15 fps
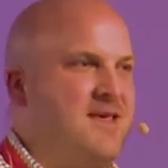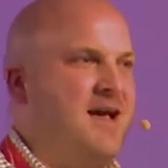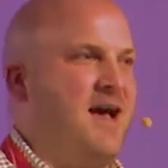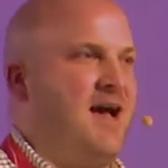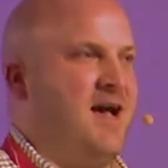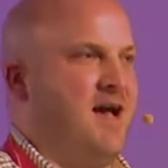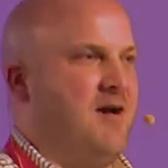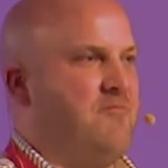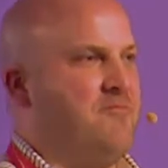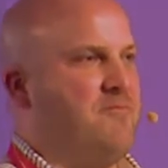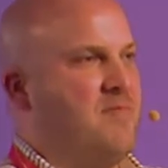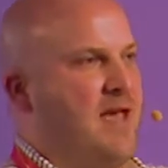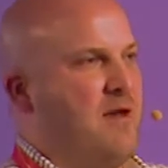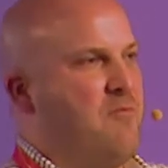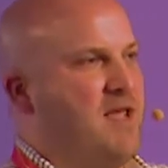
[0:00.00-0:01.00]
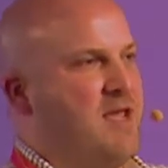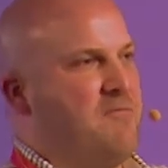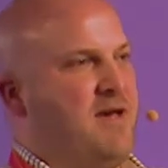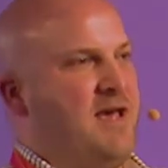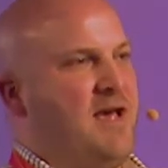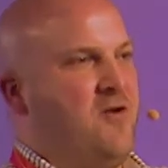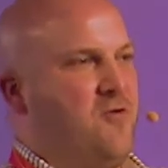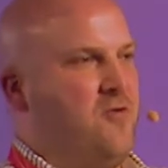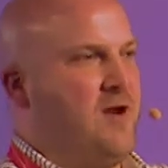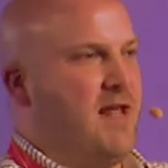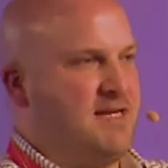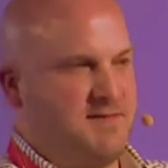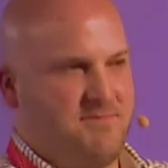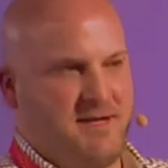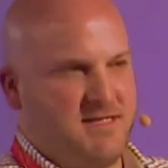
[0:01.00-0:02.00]
and we compare all
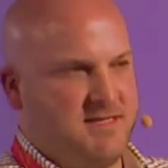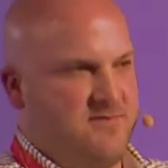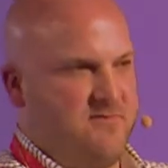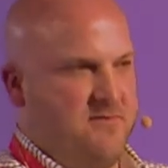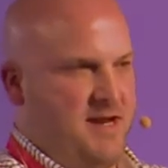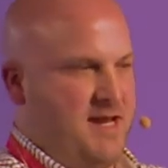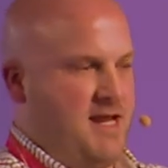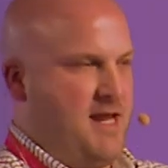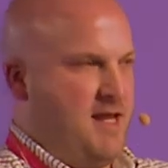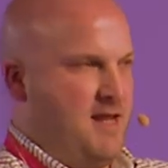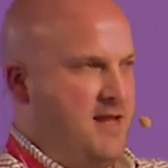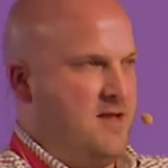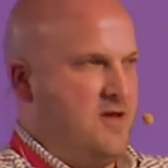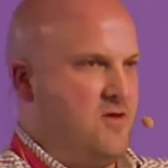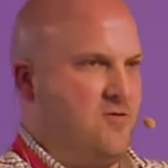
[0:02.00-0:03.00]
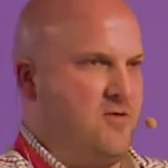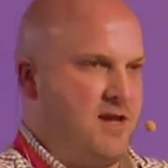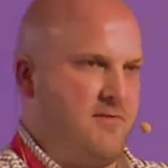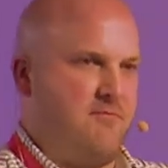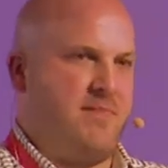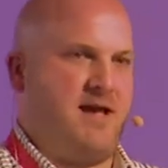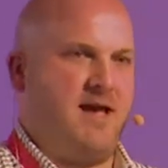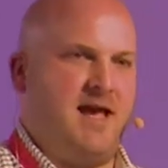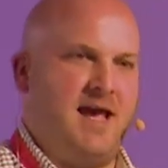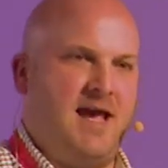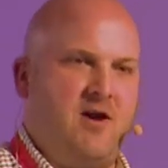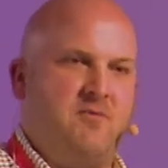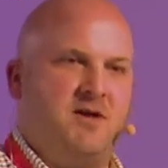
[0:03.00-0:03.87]
aspects of money. We compare how